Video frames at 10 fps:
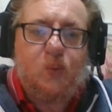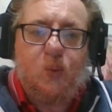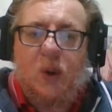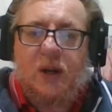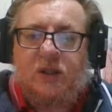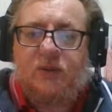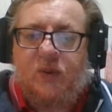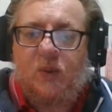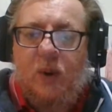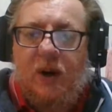Wish
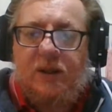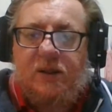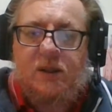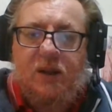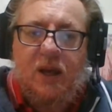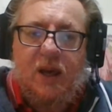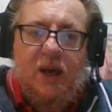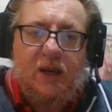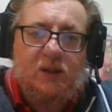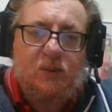for once
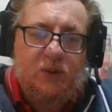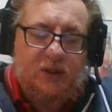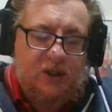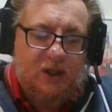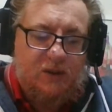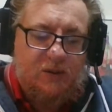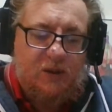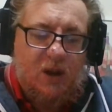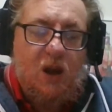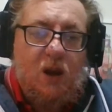X would just
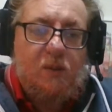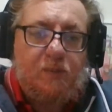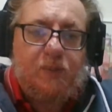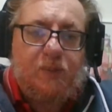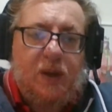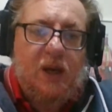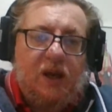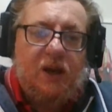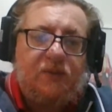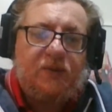
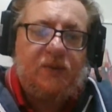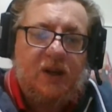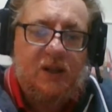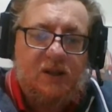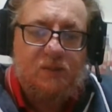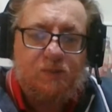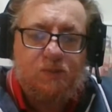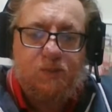behave its